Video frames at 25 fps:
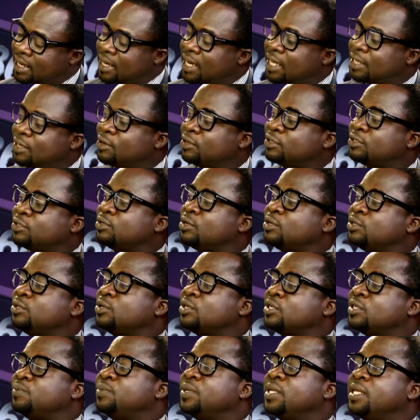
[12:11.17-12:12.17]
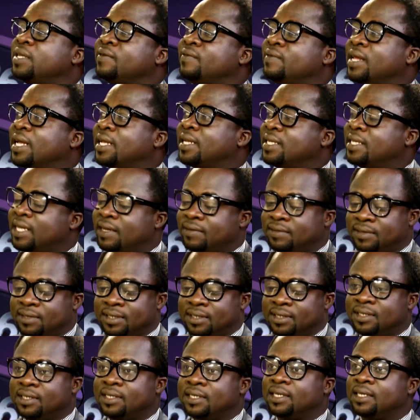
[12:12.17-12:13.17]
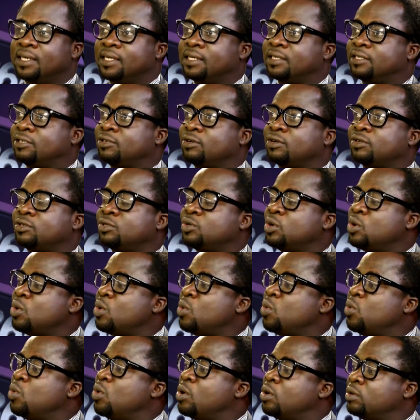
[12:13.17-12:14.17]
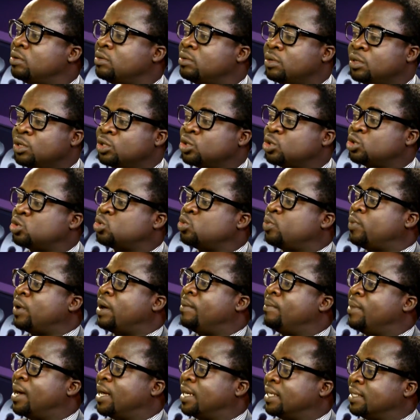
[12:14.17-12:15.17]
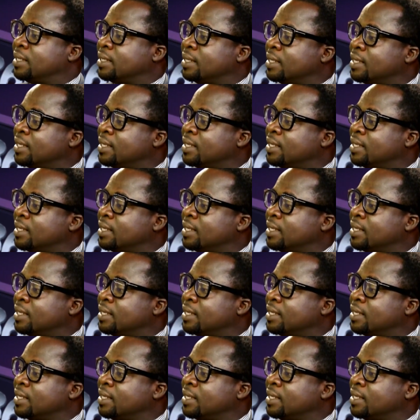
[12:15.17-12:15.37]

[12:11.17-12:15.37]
Let us not just believe that EFCC is just one superman.